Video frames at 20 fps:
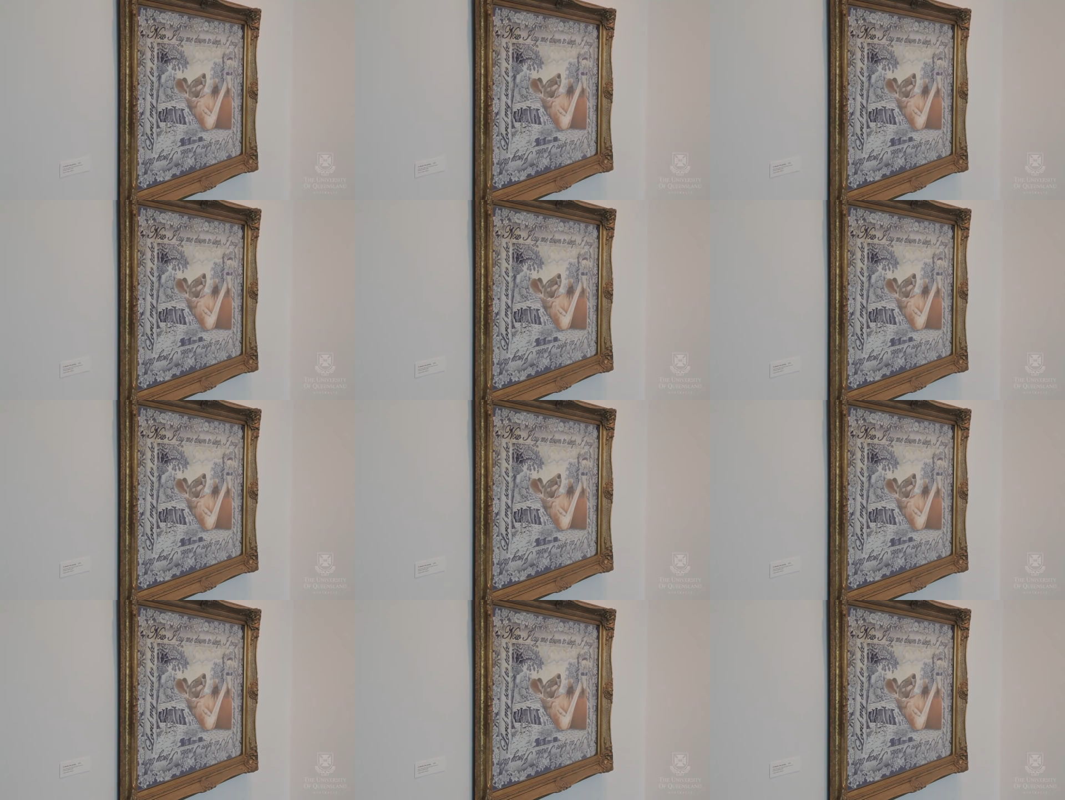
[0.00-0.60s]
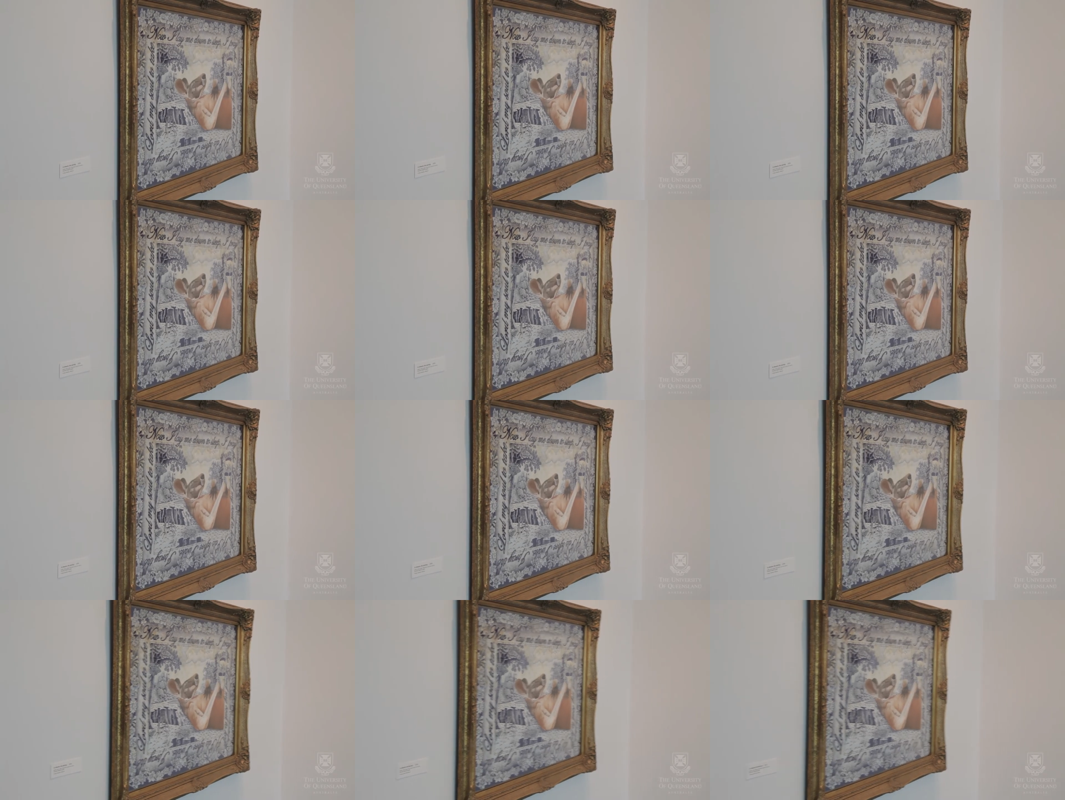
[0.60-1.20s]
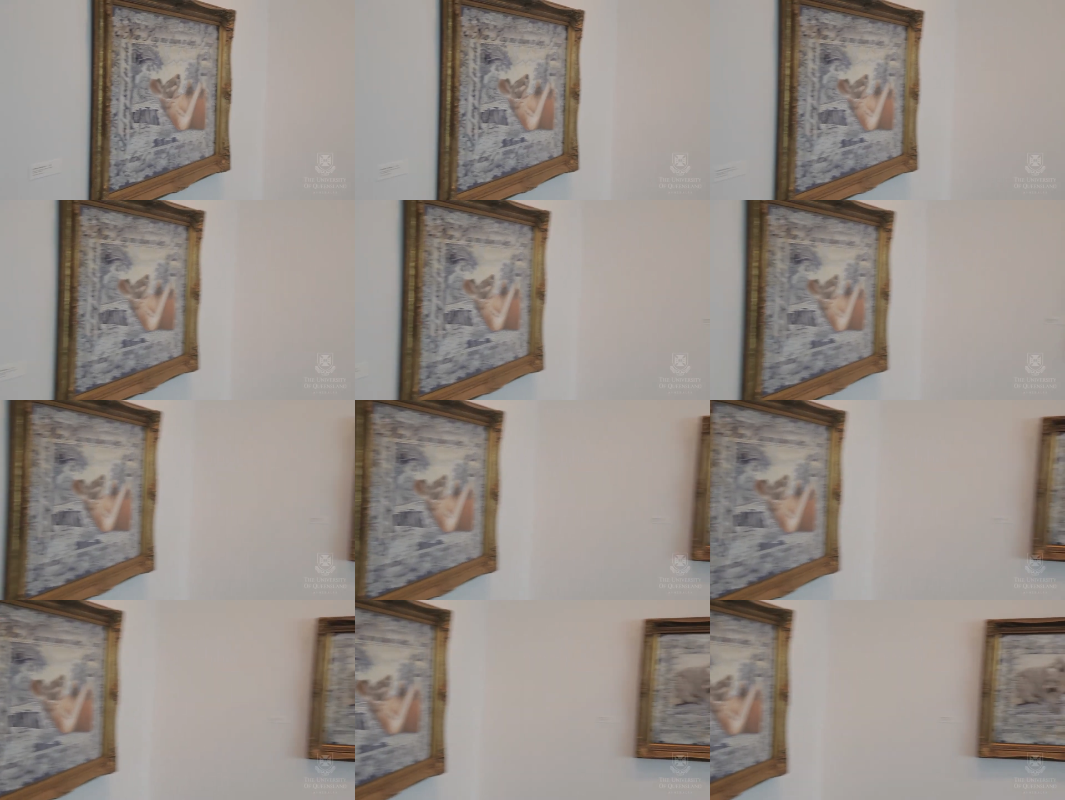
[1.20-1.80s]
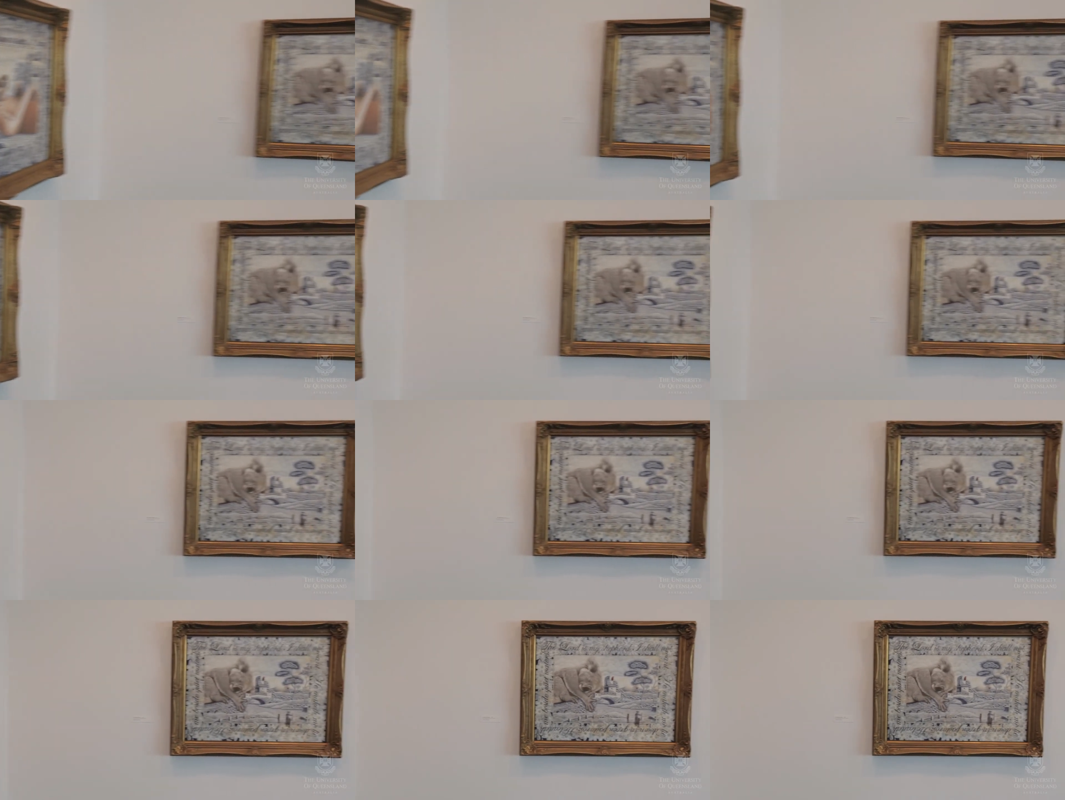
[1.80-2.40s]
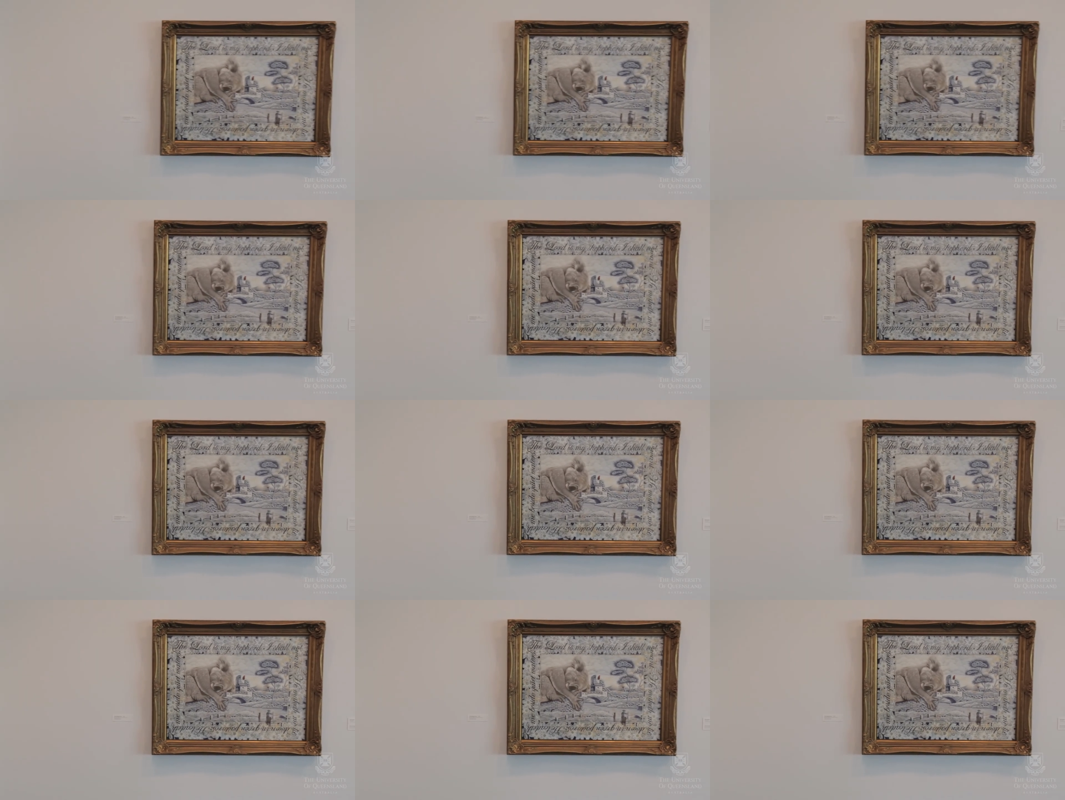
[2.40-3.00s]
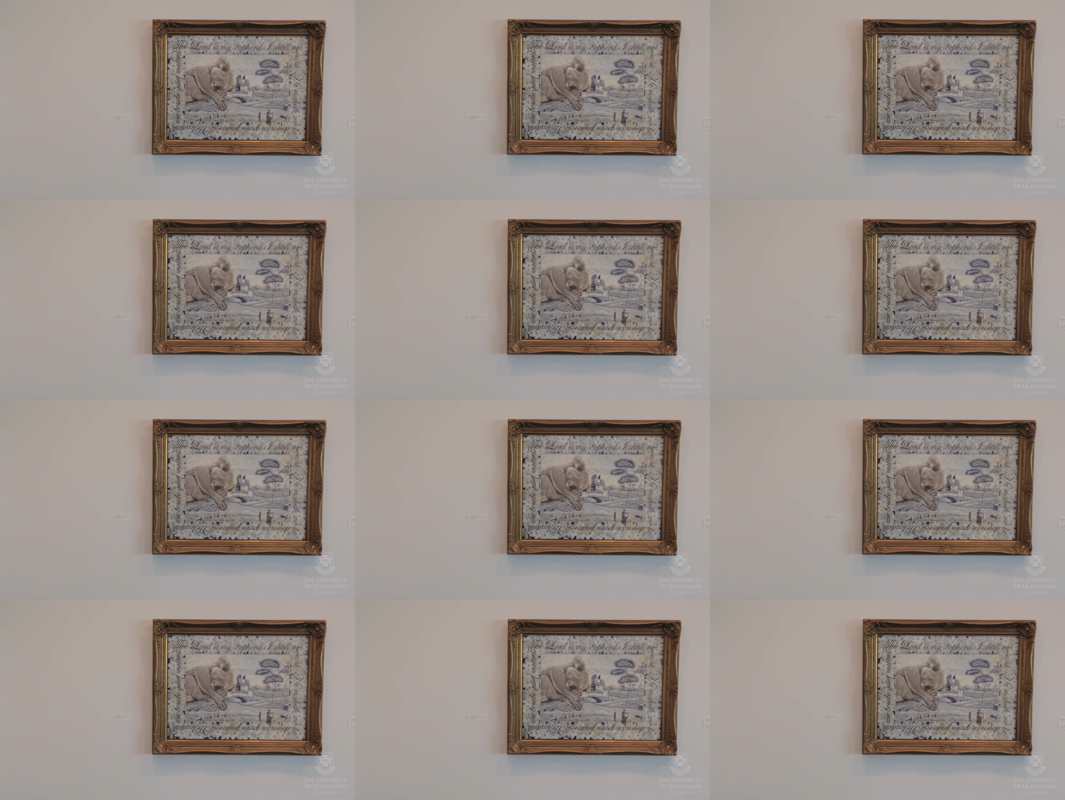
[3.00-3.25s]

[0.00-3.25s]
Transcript: (no speaker visible)